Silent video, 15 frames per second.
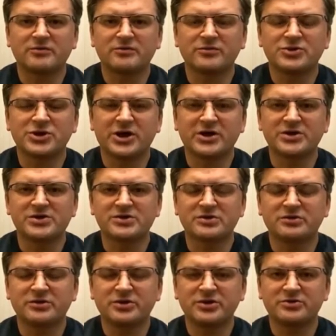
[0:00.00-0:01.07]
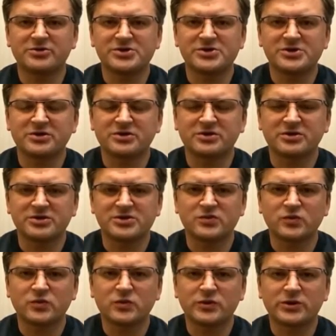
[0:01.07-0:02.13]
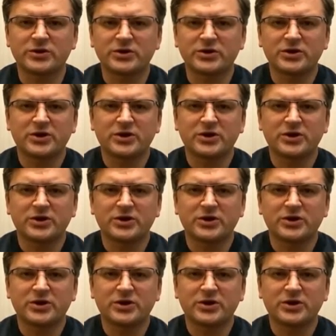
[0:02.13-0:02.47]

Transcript: China is not interested in this war